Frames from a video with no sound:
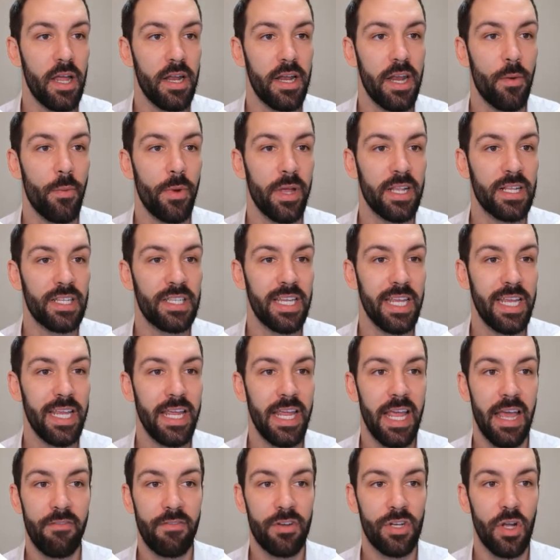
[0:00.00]
Now we can see
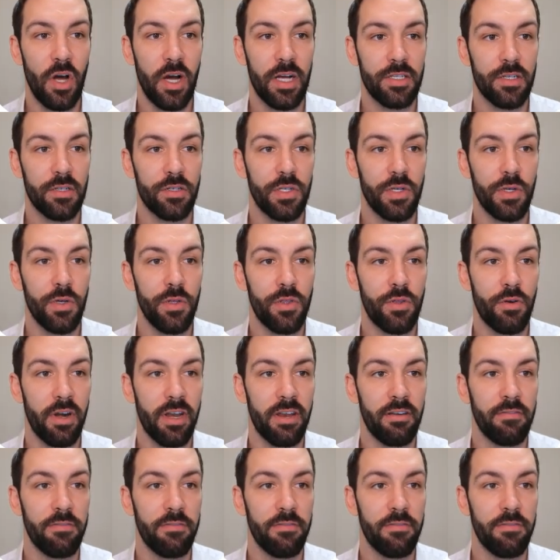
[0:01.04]
here advertiser 2, 3,